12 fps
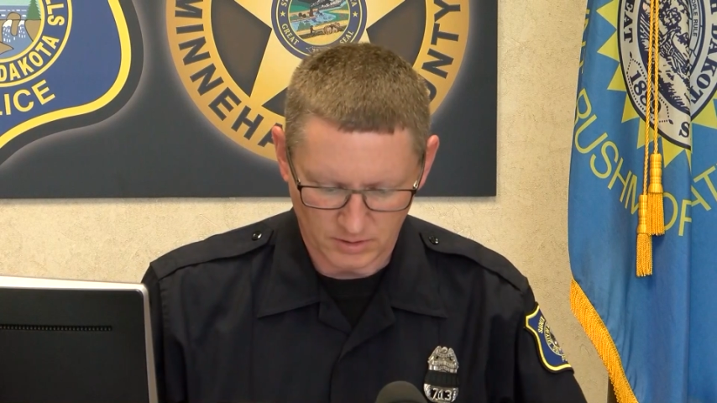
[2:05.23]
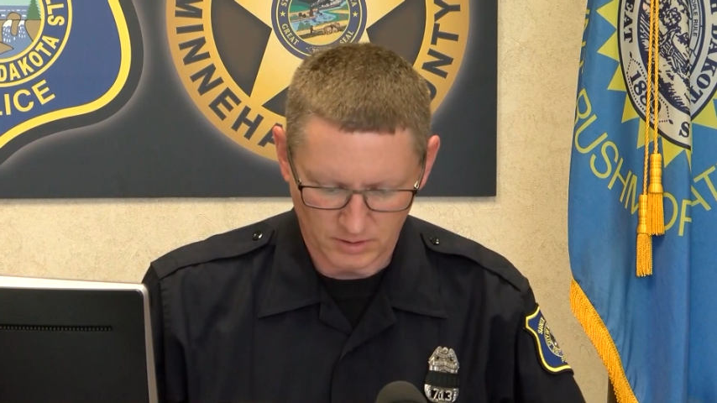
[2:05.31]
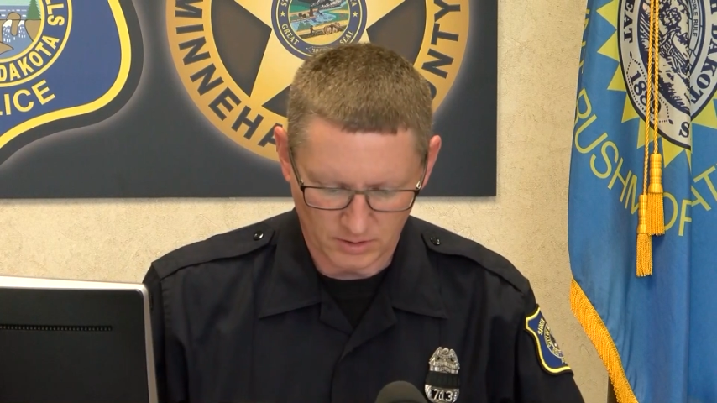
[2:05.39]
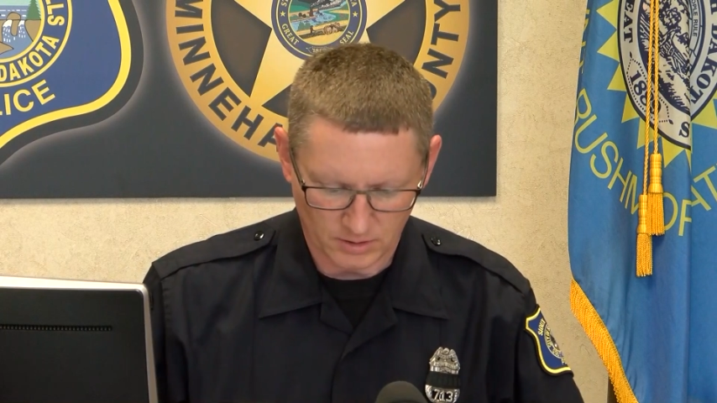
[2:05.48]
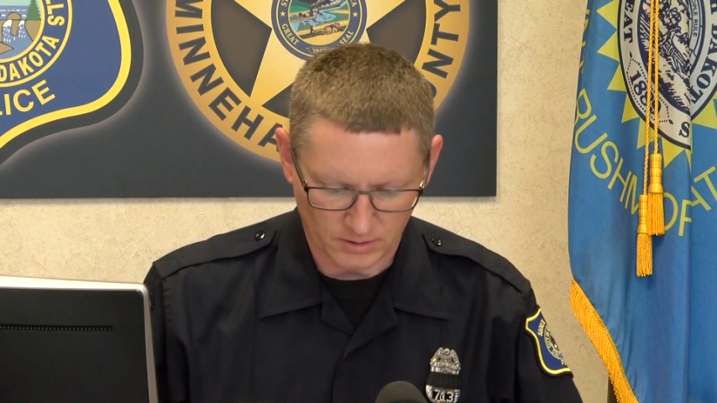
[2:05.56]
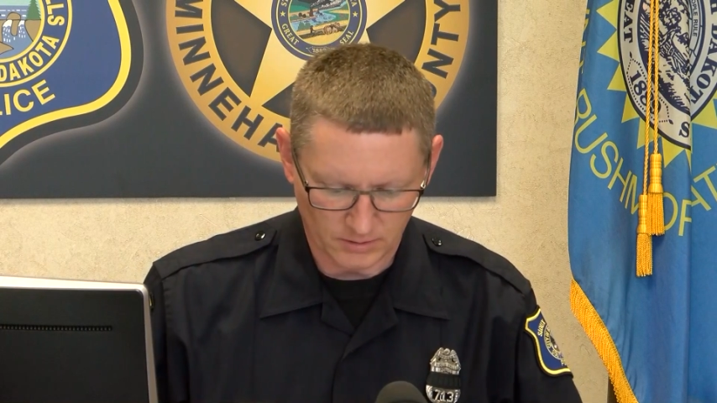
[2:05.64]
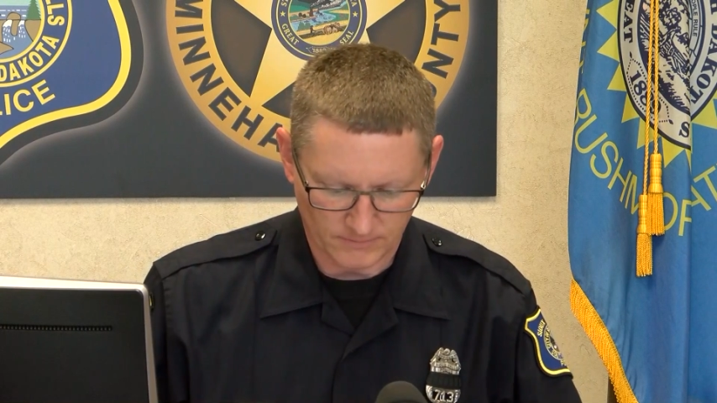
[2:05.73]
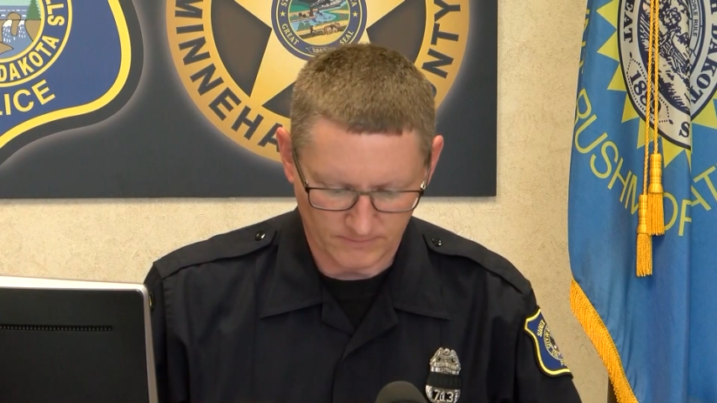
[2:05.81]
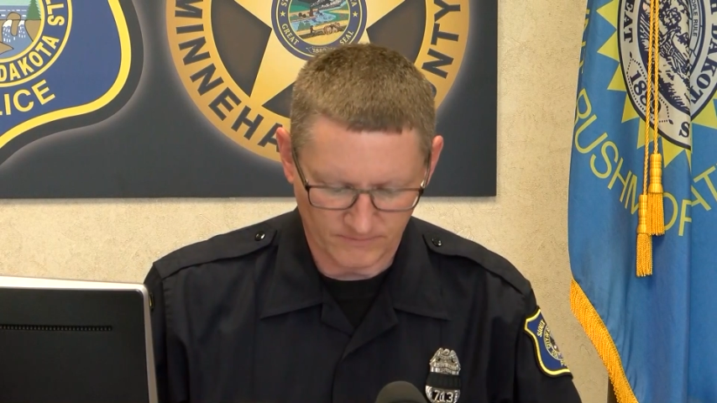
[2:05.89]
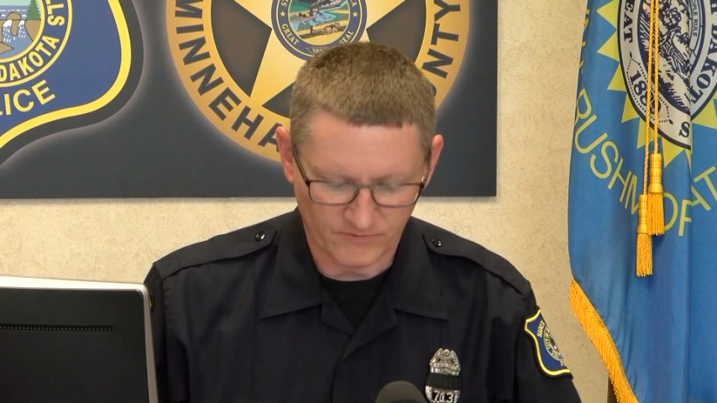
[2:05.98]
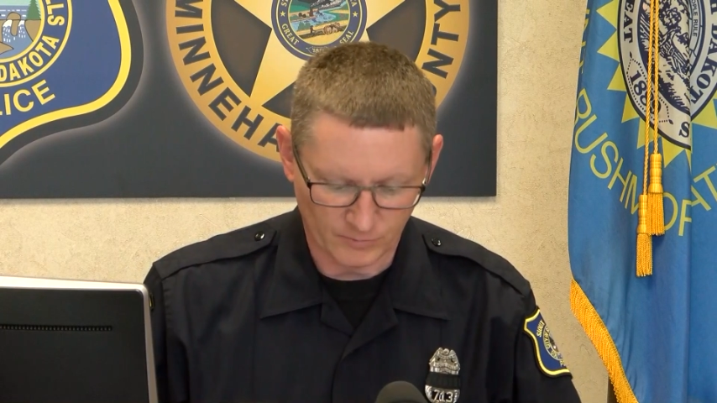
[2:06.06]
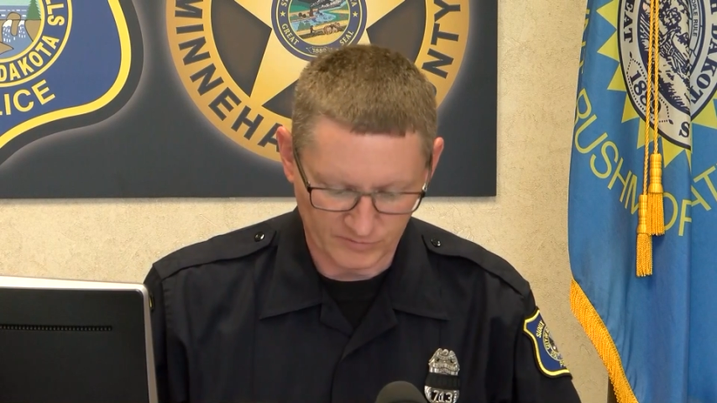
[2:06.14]
Uh,
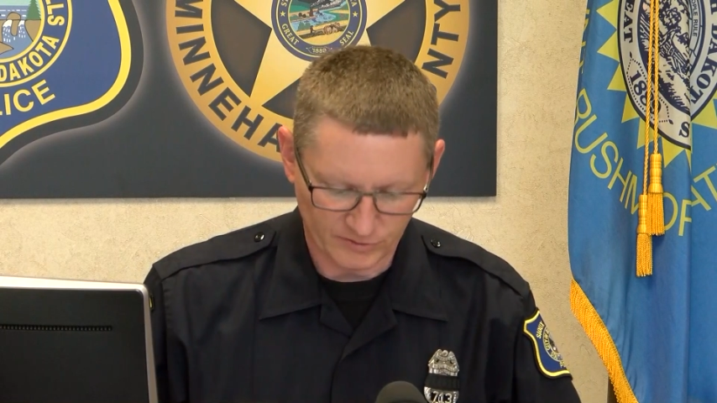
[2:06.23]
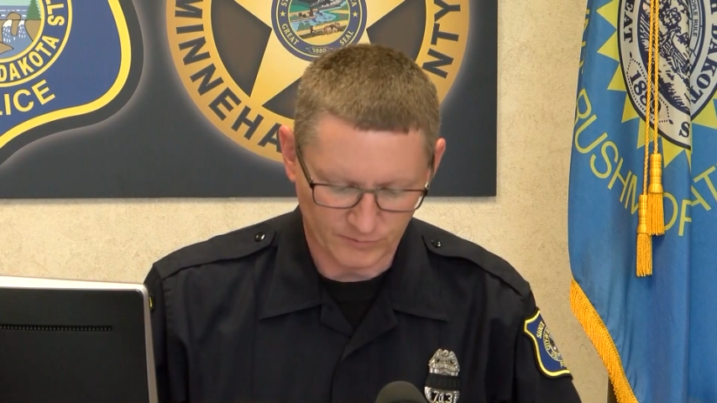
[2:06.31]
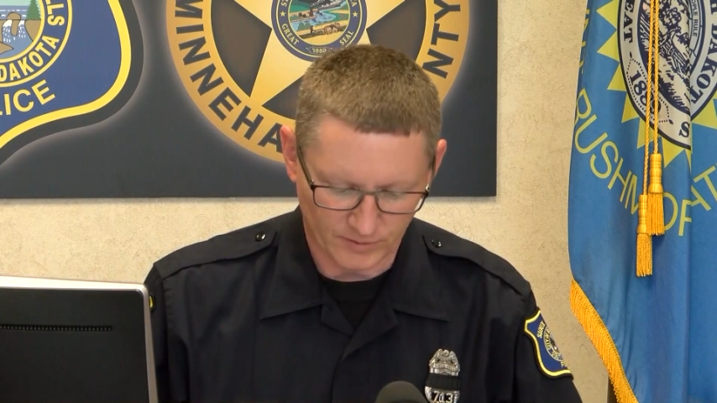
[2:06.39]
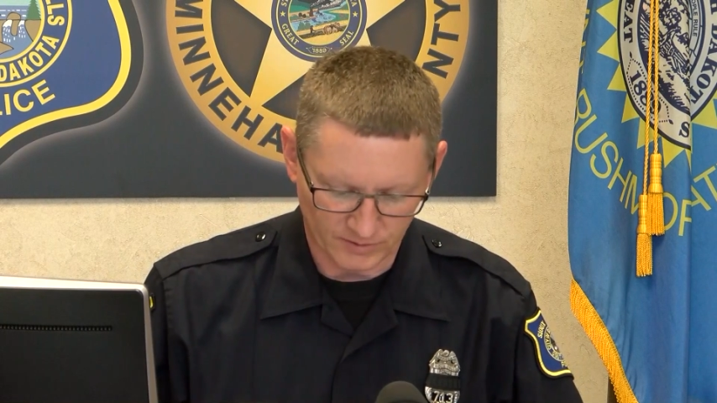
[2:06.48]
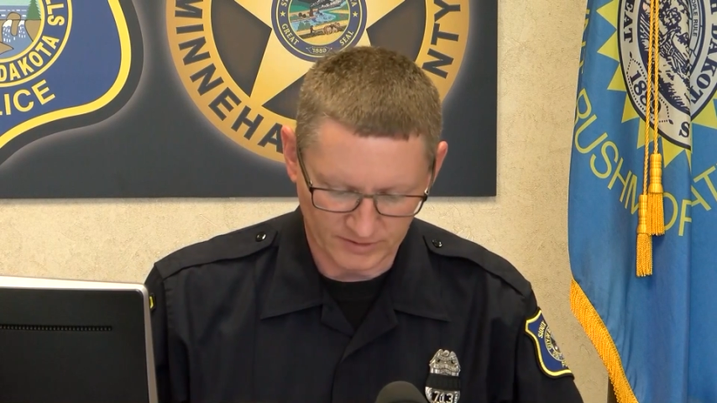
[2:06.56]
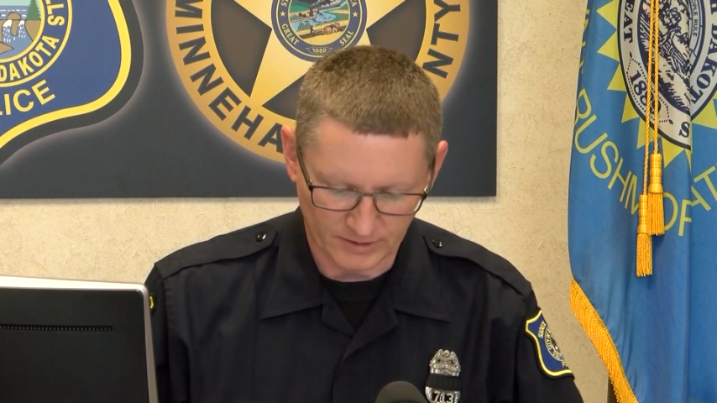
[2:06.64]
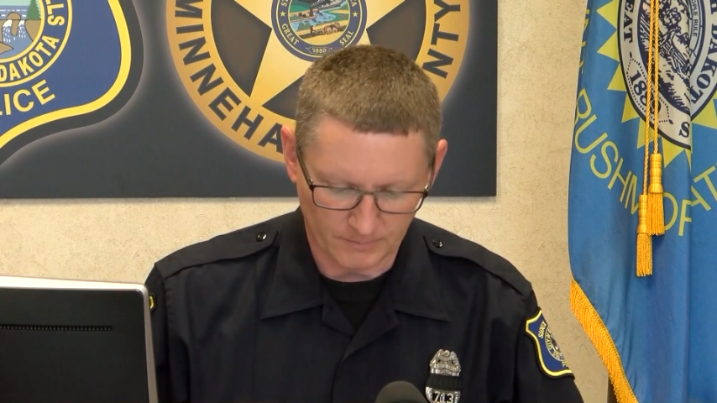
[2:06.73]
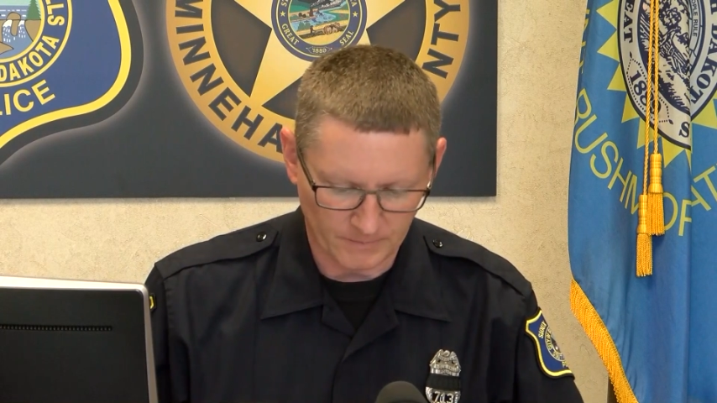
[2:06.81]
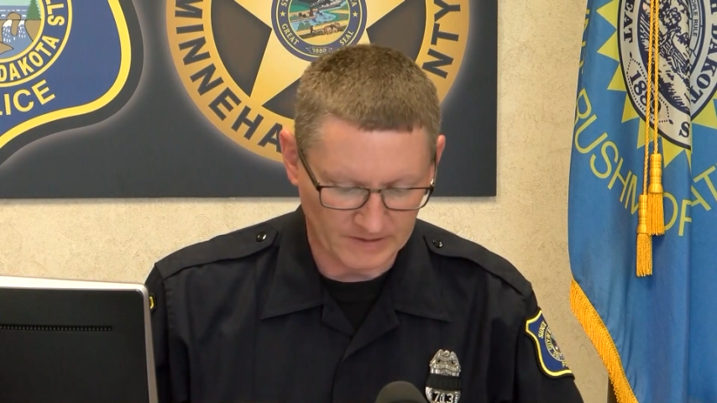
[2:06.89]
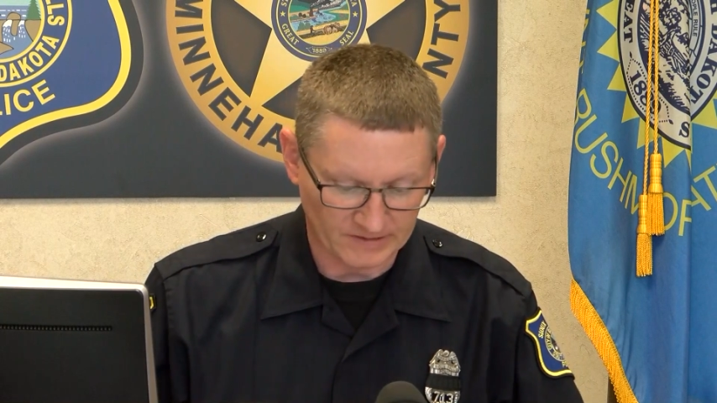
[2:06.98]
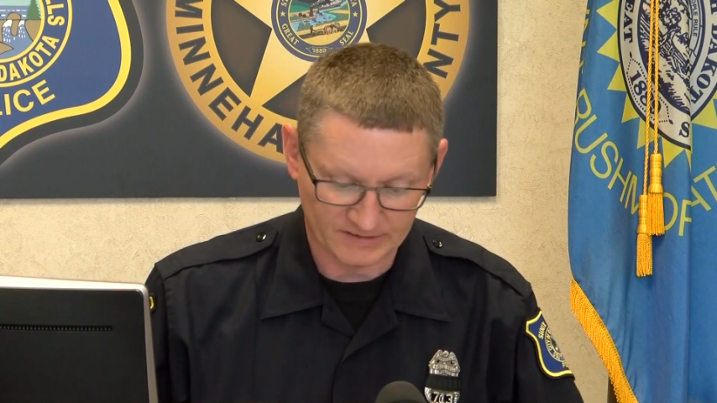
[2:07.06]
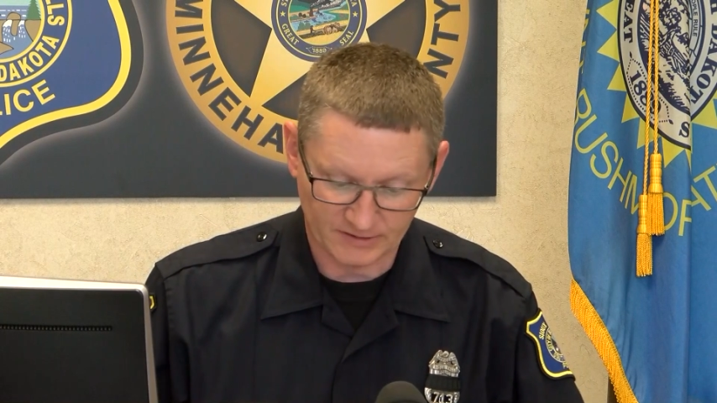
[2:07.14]
from Sioux Falls, yep.
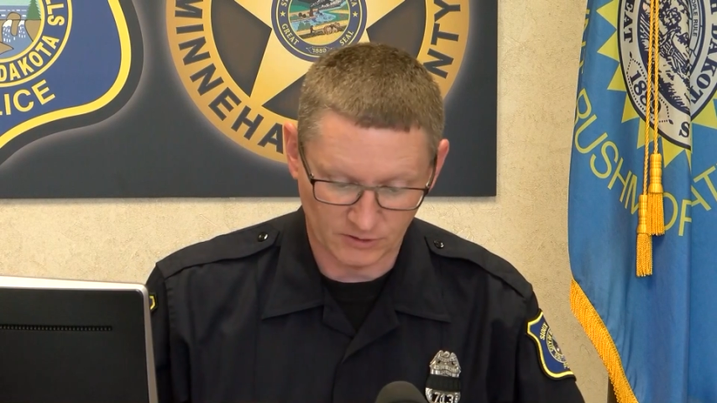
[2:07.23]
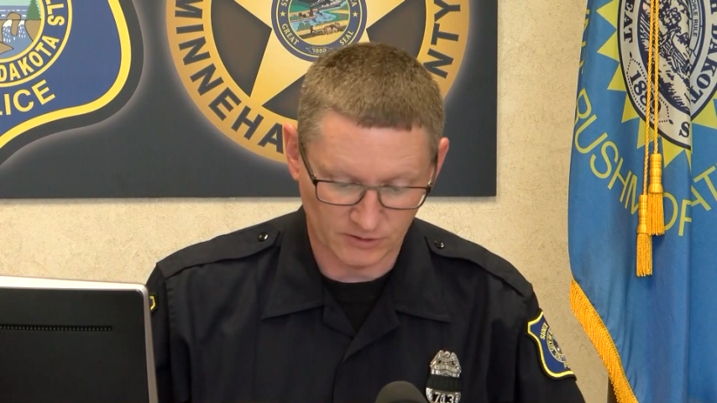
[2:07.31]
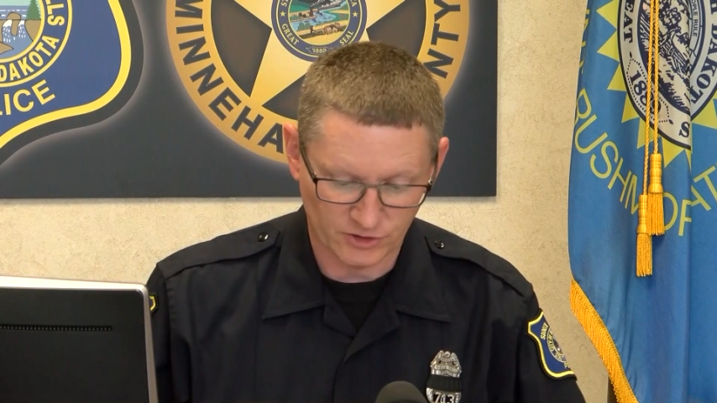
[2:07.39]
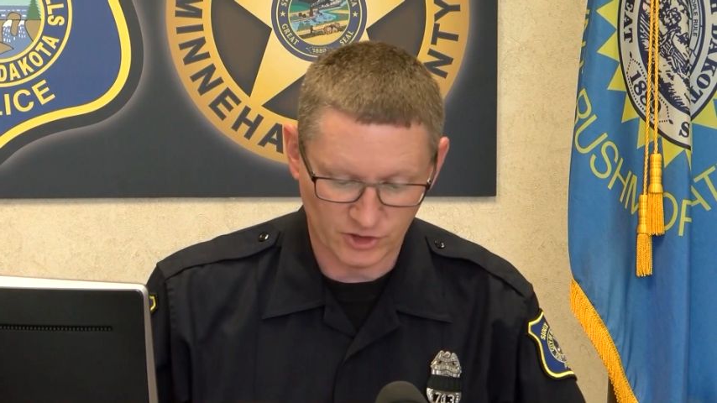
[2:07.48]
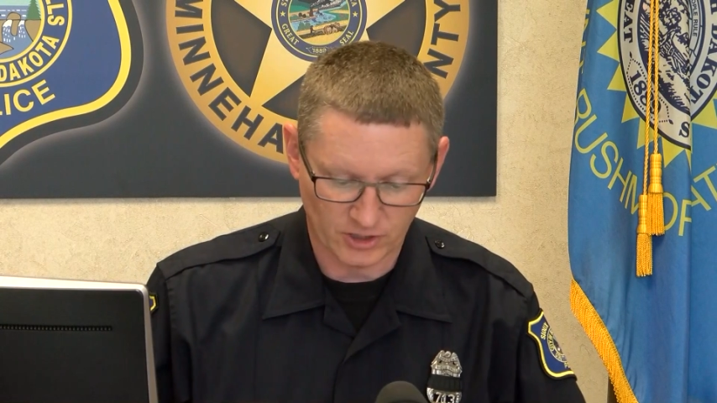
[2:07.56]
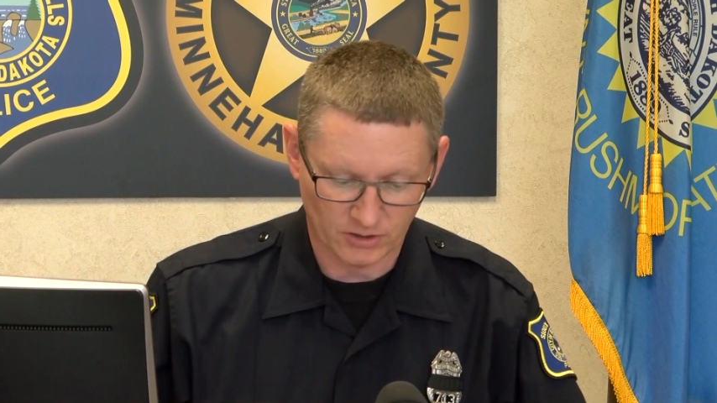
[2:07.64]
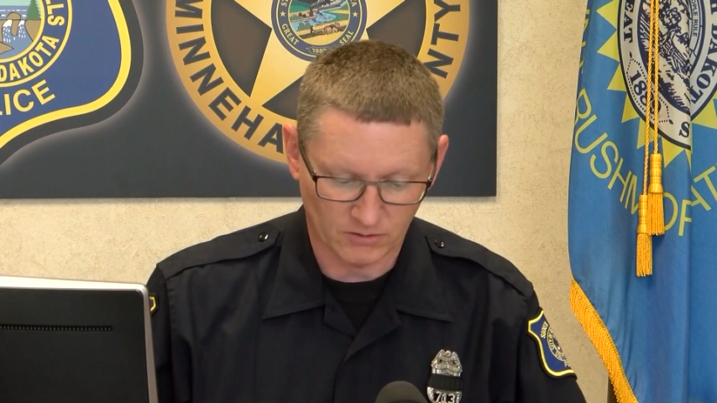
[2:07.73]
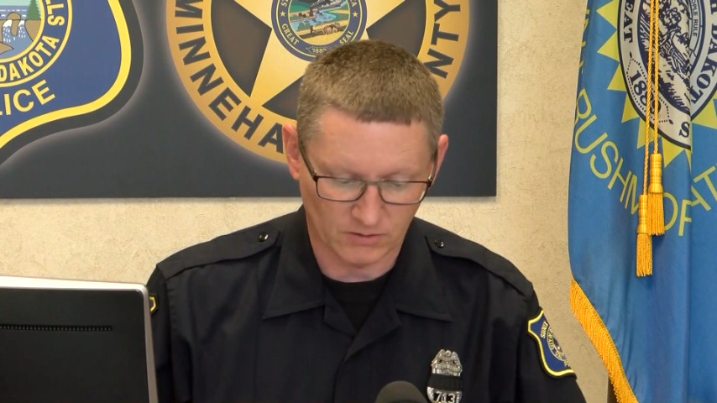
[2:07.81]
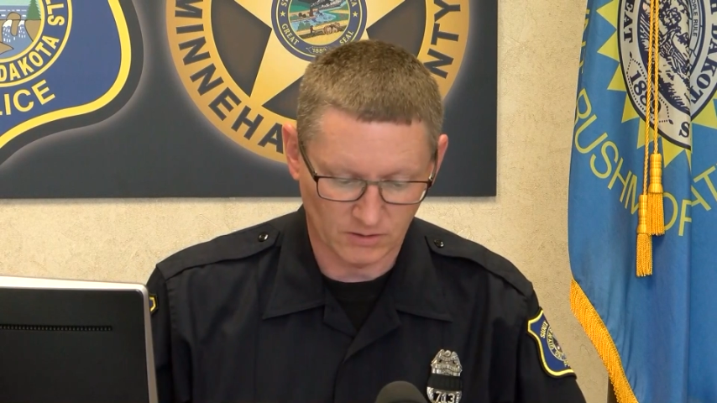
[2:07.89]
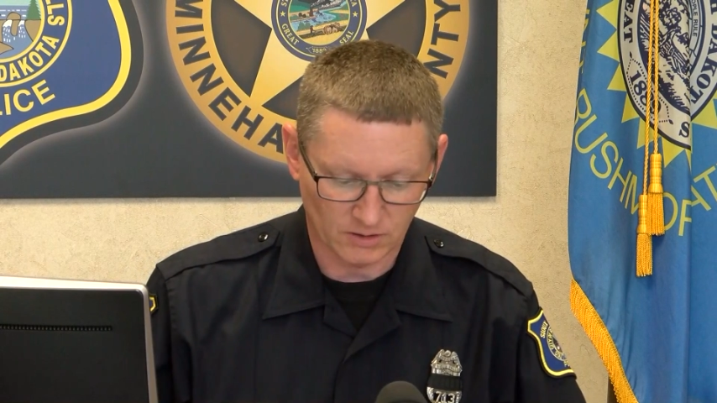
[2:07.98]
He's still in jail.